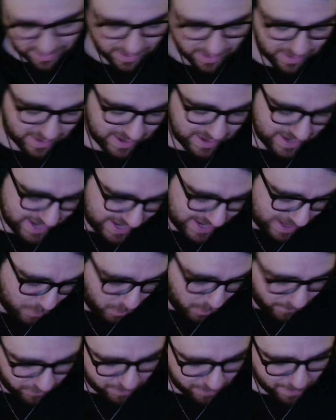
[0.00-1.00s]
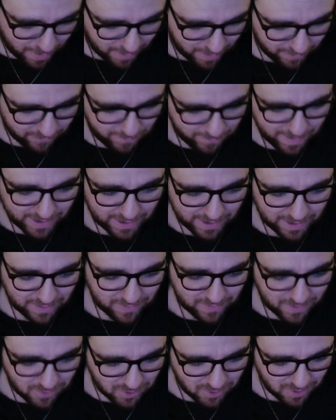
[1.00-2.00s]
clearly Wolfsburg have made a
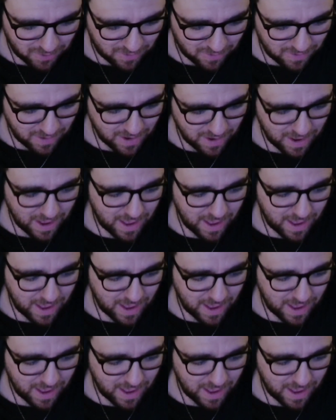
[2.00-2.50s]
decision.